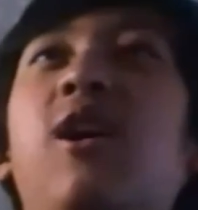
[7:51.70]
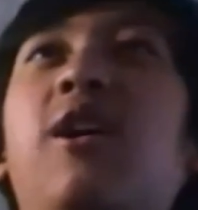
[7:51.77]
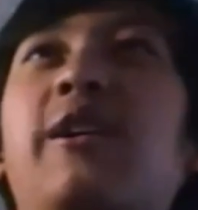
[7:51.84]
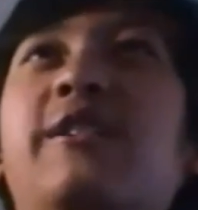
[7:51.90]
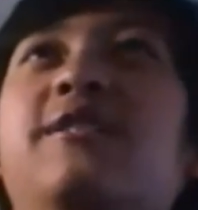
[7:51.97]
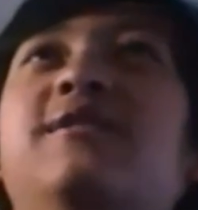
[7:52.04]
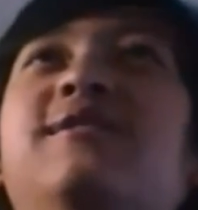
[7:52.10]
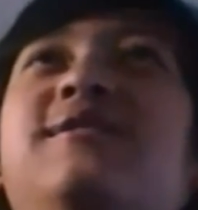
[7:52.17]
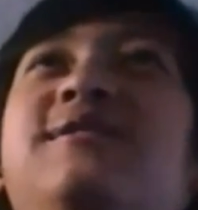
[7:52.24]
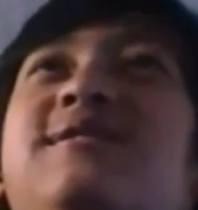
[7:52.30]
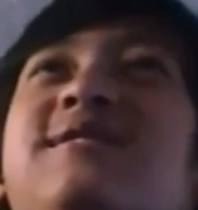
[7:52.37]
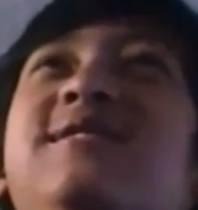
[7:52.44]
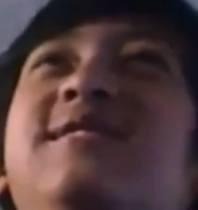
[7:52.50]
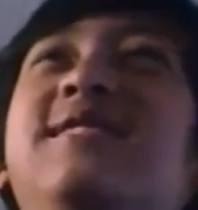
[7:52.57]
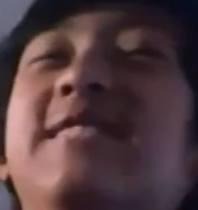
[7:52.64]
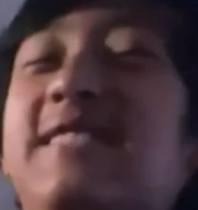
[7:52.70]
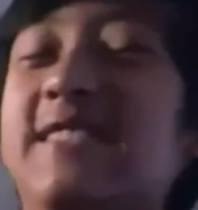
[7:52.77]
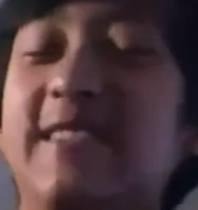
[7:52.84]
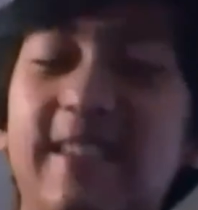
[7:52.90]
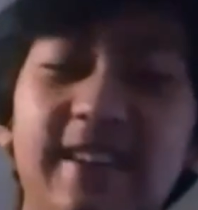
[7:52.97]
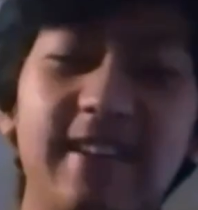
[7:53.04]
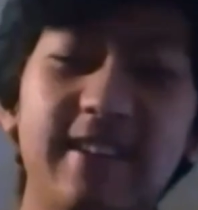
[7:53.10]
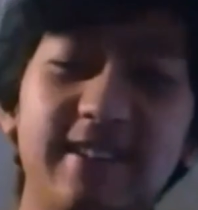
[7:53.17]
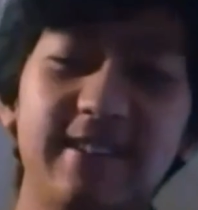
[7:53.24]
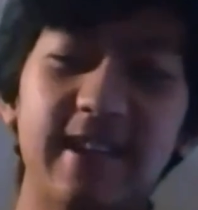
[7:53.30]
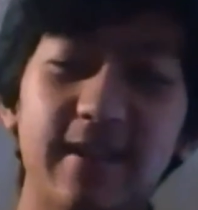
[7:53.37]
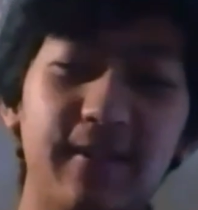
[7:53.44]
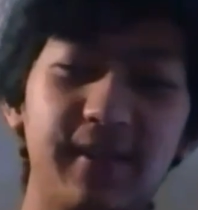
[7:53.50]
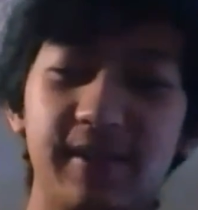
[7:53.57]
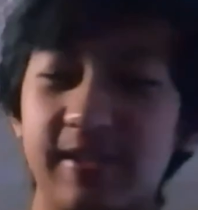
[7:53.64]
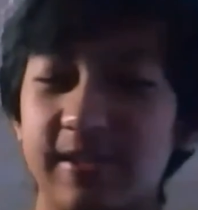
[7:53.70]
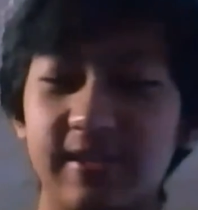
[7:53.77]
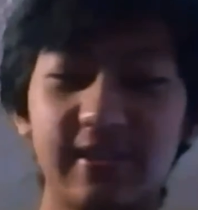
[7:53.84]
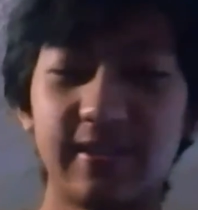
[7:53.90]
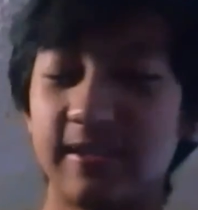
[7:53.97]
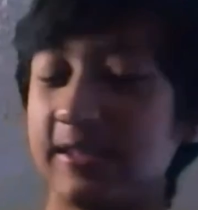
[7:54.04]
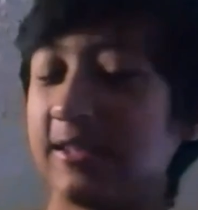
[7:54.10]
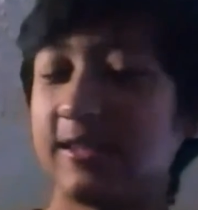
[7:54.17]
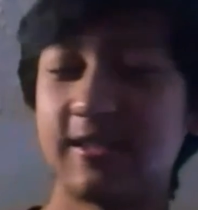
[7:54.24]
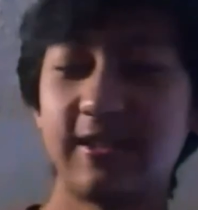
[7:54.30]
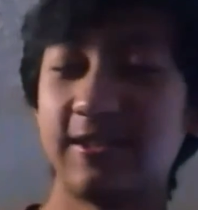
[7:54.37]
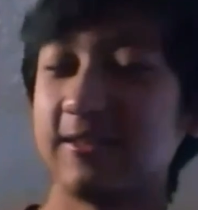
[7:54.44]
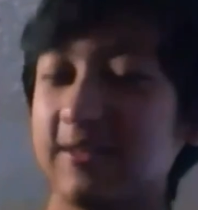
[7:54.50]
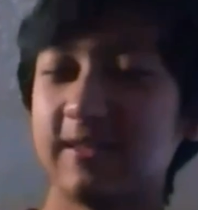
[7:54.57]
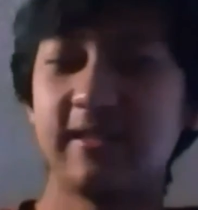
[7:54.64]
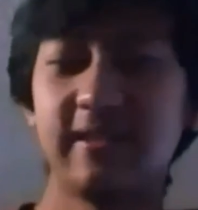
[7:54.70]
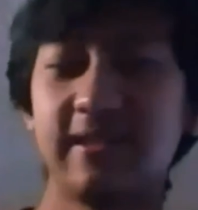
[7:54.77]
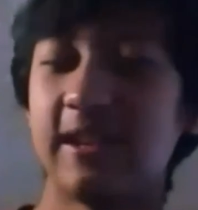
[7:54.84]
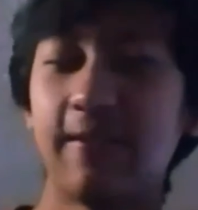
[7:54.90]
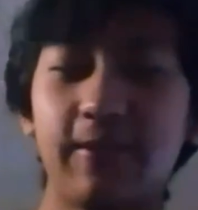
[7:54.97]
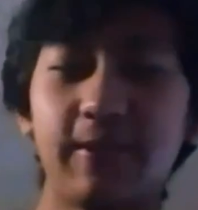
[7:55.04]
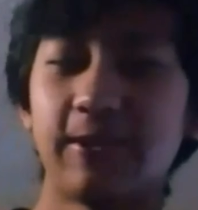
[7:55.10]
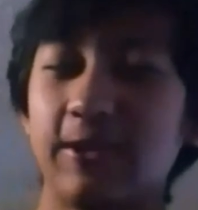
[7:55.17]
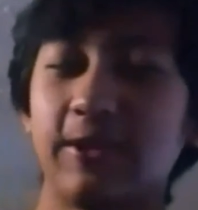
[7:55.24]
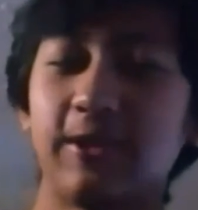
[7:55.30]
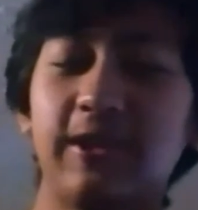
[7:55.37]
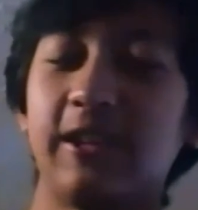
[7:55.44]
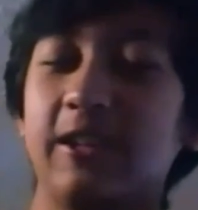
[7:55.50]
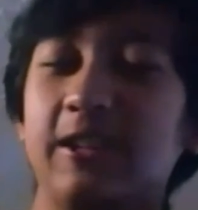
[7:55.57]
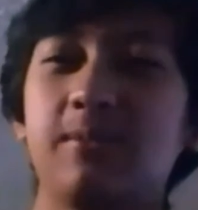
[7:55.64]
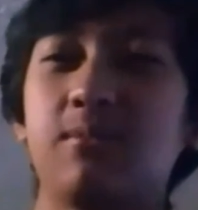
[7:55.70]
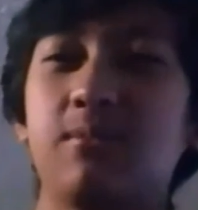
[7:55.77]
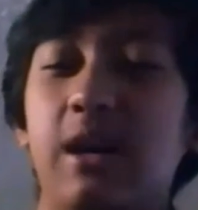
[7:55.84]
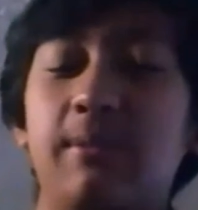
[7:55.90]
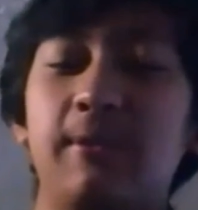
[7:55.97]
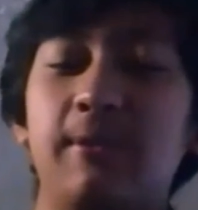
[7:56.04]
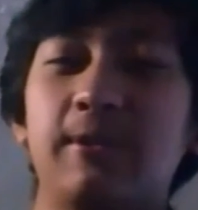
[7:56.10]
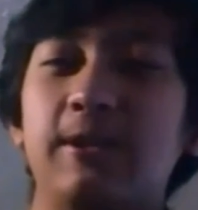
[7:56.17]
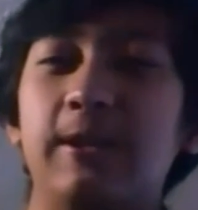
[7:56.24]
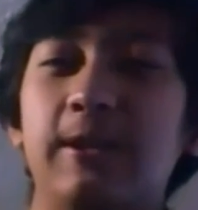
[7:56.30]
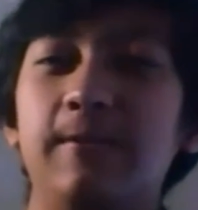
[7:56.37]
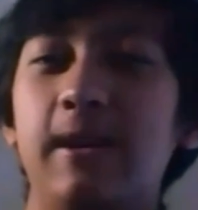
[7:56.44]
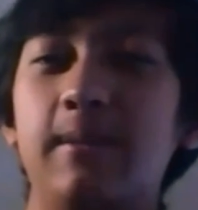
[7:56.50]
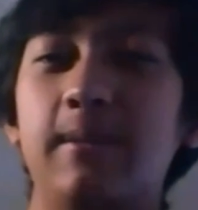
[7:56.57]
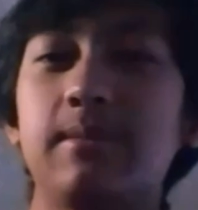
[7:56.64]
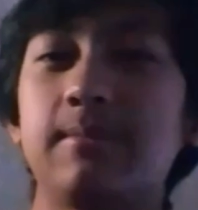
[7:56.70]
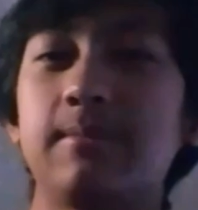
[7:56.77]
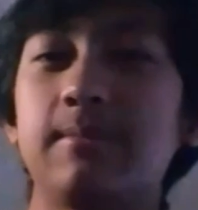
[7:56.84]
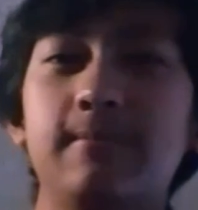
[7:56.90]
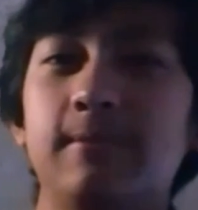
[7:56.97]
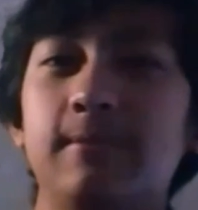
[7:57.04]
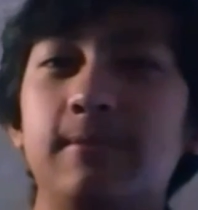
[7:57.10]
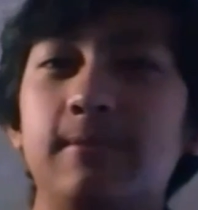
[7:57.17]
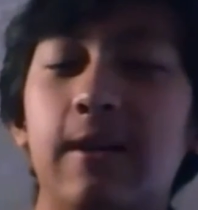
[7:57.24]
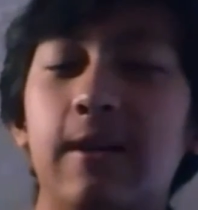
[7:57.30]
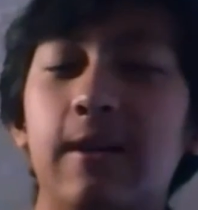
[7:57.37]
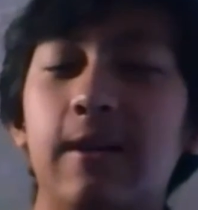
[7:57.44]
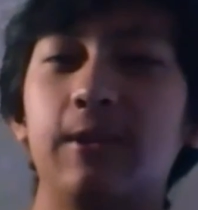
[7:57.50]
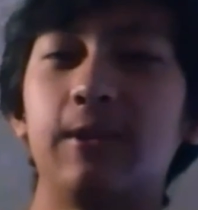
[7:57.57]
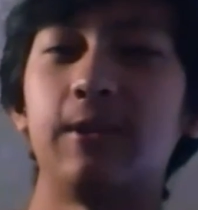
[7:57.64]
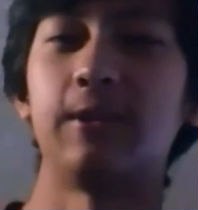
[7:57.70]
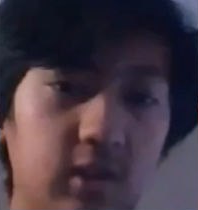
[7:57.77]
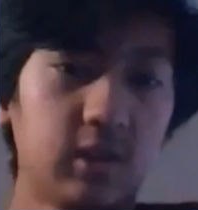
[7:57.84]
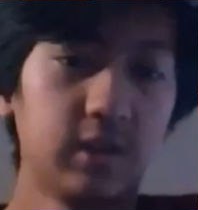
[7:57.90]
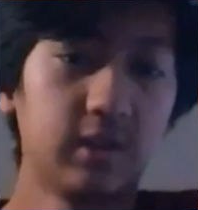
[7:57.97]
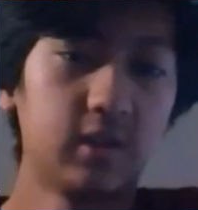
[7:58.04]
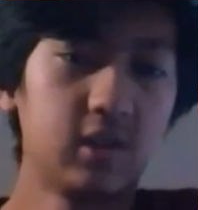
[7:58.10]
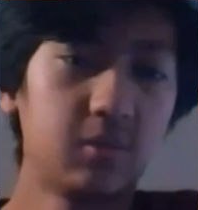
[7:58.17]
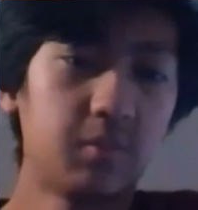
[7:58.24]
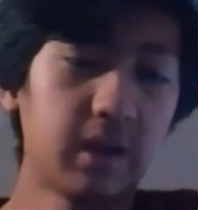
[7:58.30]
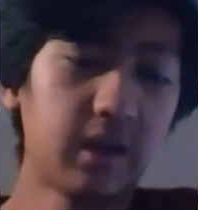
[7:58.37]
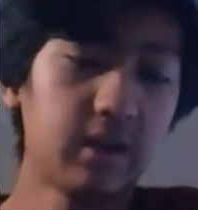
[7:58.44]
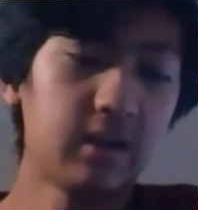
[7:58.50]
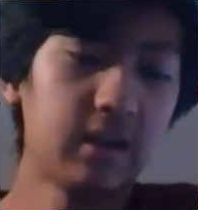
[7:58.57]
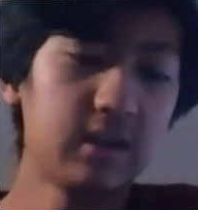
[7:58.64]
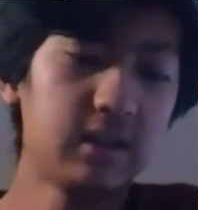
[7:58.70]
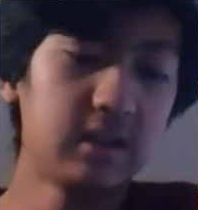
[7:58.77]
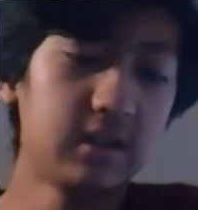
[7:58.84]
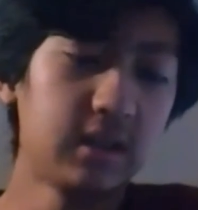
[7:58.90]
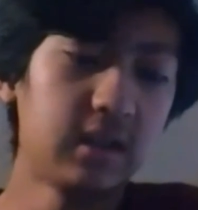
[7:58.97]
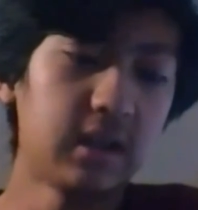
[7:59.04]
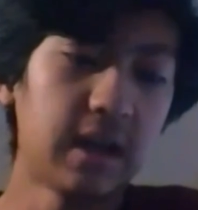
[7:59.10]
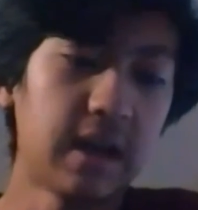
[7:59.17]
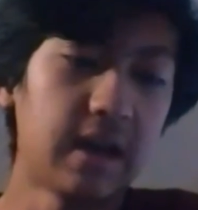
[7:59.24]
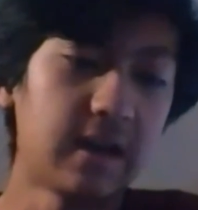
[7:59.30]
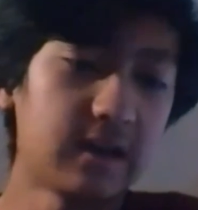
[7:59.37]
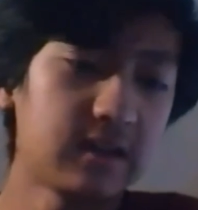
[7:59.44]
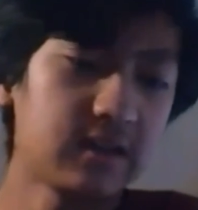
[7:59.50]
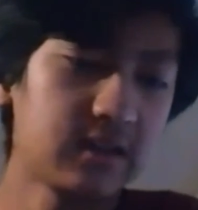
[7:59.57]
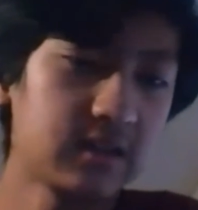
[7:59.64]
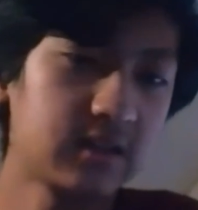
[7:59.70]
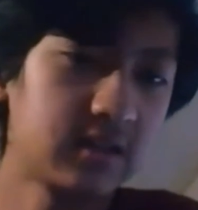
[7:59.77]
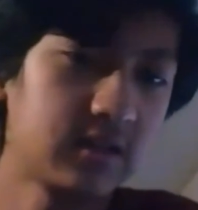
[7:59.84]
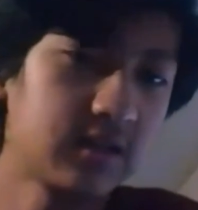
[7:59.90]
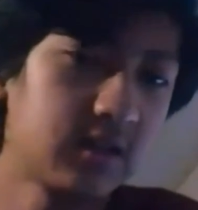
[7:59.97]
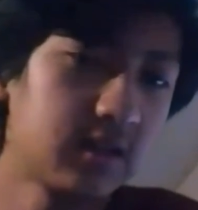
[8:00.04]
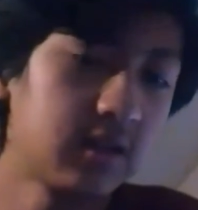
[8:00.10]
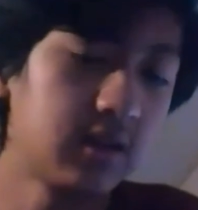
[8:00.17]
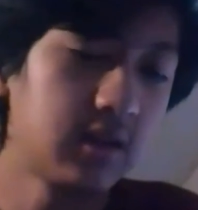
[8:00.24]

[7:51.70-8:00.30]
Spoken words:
too hard. Never. Never learning proper CFOP. Never. Japan Easy Nate asks,